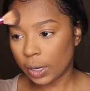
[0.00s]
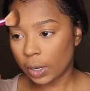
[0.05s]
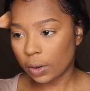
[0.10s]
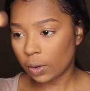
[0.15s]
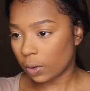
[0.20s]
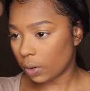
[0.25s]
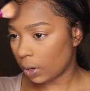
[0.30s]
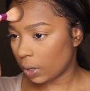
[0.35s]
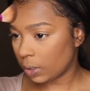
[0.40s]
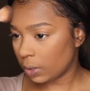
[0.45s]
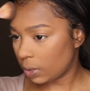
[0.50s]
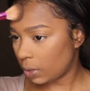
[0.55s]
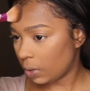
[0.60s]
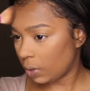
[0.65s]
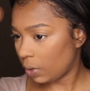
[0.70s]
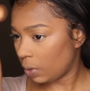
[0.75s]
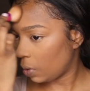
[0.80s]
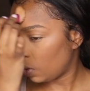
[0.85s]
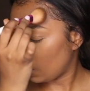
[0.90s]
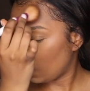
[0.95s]
it
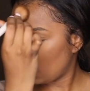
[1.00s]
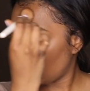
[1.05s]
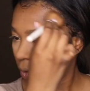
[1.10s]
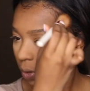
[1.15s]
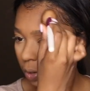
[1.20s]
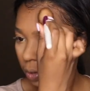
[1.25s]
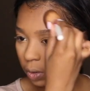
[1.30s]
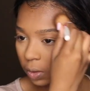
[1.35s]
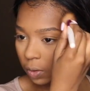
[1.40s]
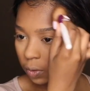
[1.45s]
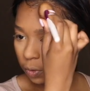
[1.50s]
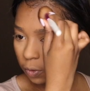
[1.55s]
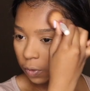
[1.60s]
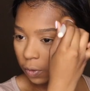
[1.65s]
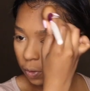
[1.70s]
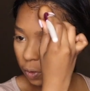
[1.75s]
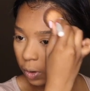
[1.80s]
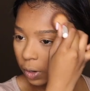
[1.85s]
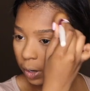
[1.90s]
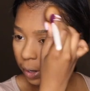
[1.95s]
onto the
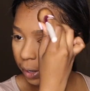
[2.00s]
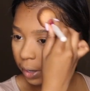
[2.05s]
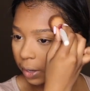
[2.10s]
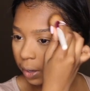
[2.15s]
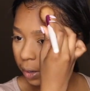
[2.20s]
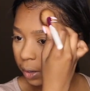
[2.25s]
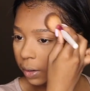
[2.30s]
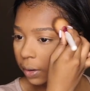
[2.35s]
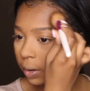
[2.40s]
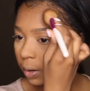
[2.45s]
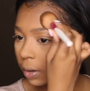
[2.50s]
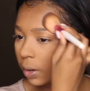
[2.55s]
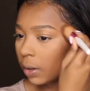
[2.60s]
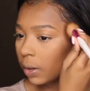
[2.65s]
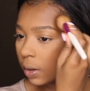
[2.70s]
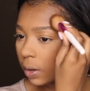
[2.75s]
forehead.